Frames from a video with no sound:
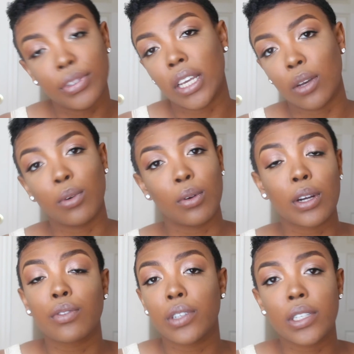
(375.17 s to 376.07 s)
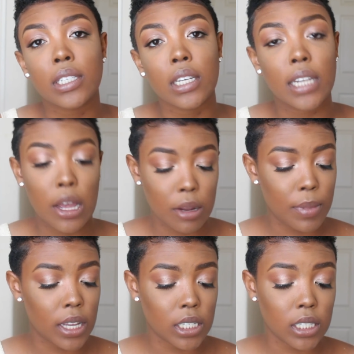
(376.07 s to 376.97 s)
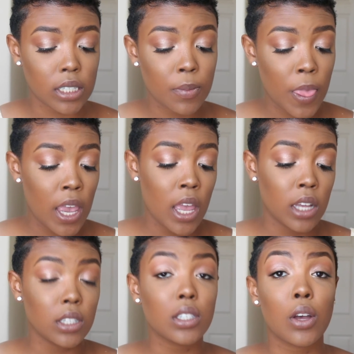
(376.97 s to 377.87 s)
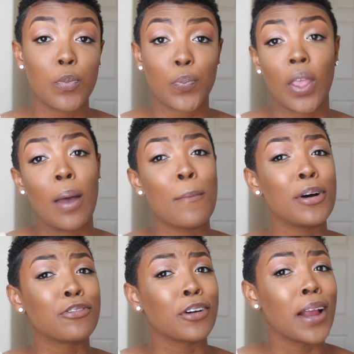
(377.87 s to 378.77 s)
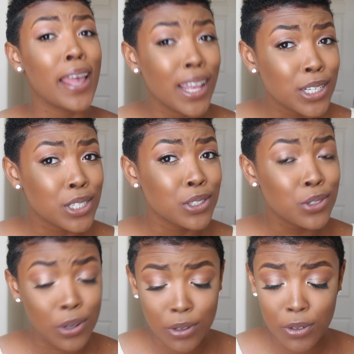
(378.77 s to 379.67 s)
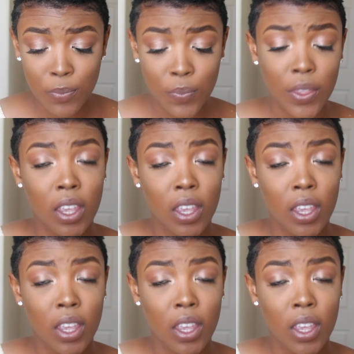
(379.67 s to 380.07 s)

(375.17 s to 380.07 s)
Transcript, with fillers: it will work for you to slick down them edges. So, but for edge control,